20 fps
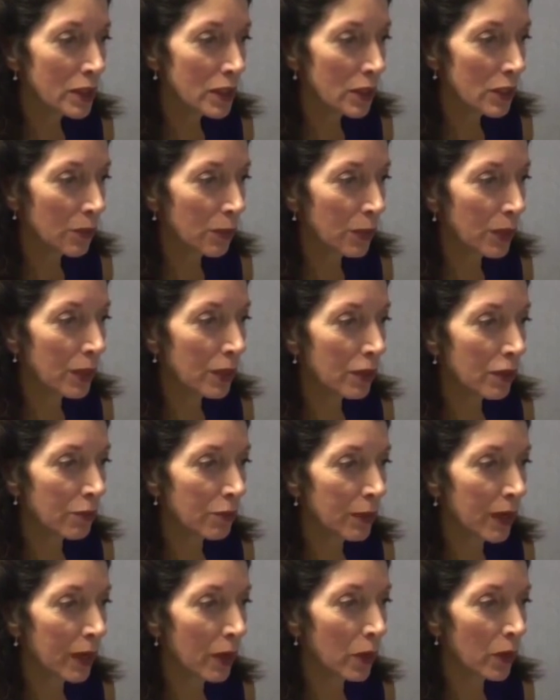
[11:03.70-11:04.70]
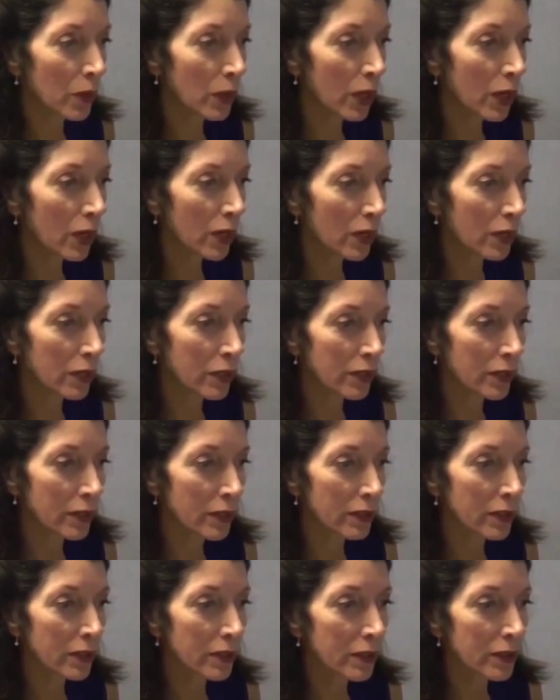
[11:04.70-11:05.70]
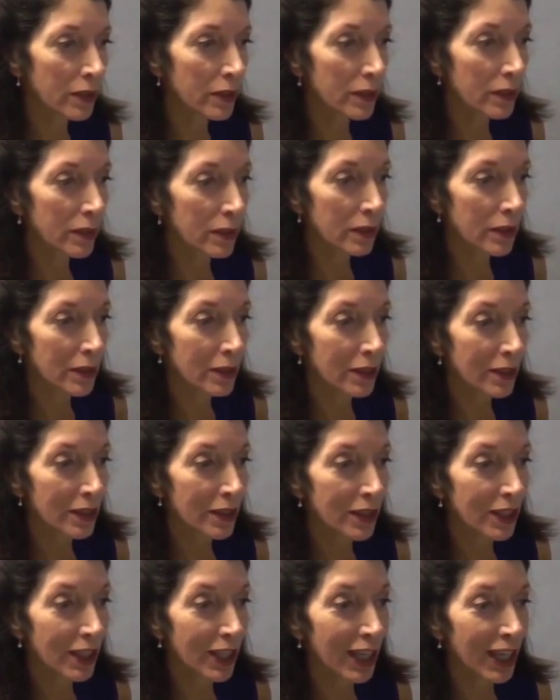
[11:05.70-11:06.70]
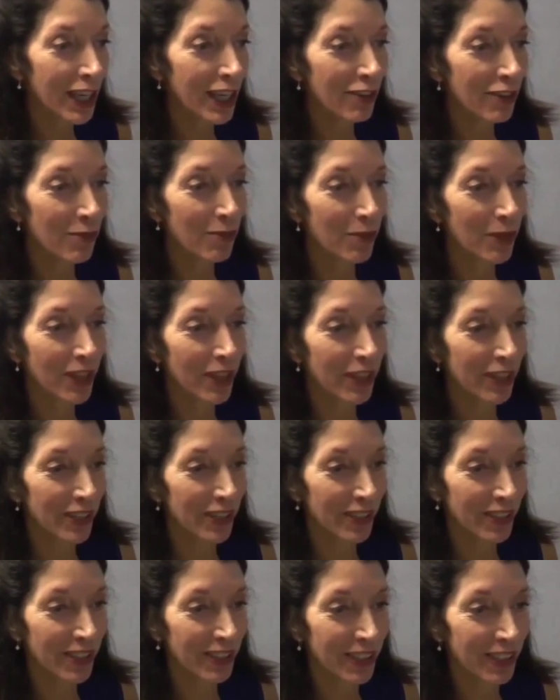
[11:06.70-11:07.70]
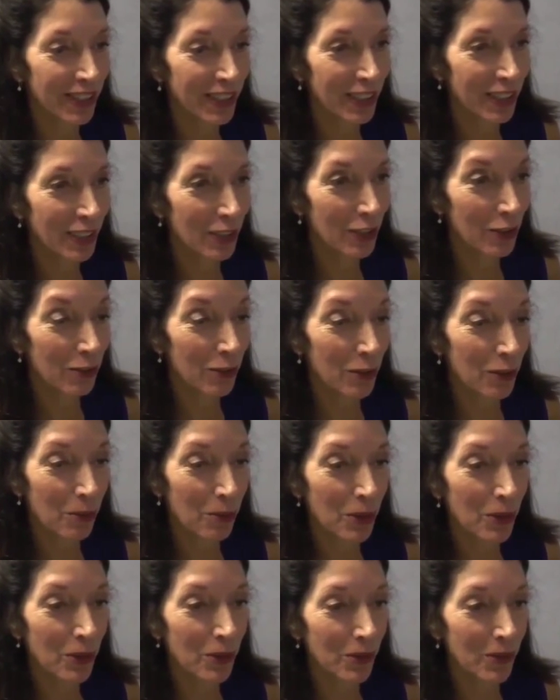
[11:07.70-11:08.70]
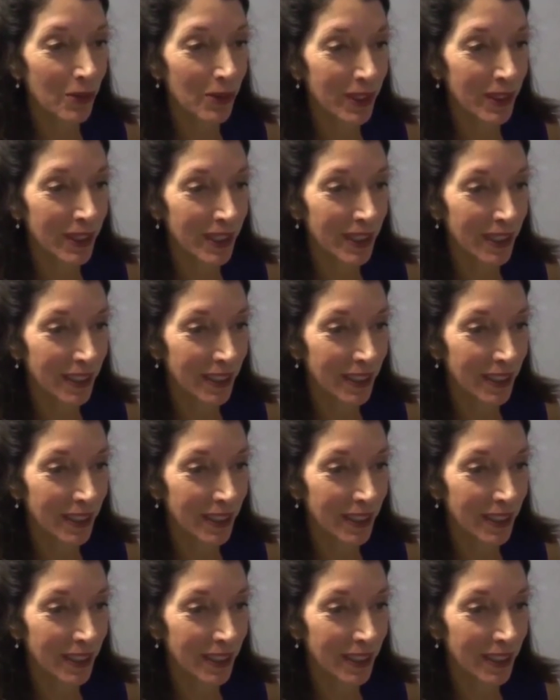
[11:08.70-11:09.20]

Just the beat of my own heart. I have mail from you.